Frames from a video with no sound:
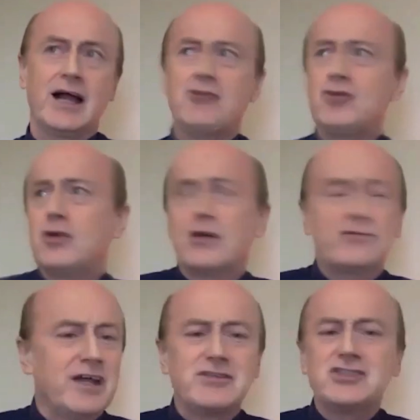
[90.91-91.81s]
and your
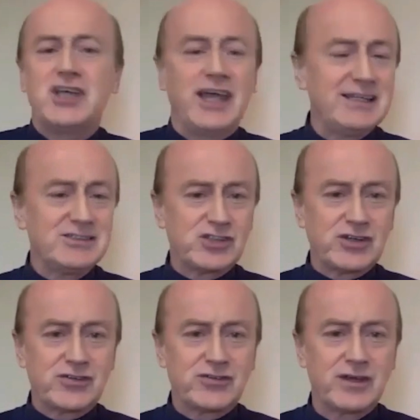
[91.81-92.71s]
love never
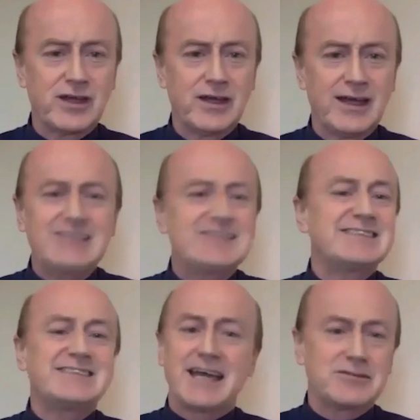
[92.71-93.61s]
changes, it's
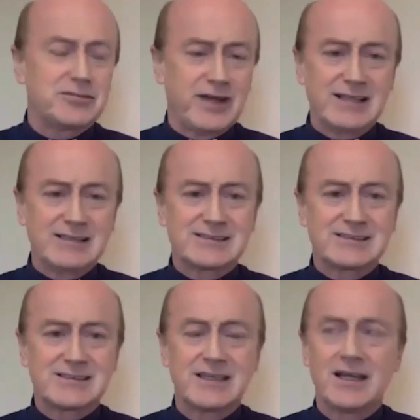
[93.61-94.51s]

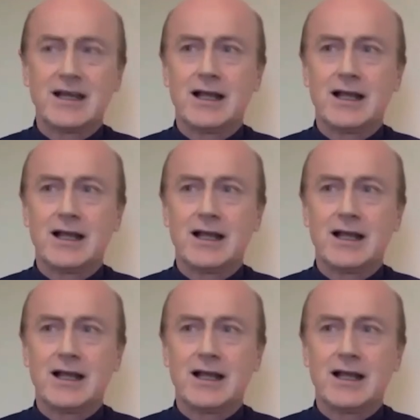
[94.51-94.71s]
steadfast.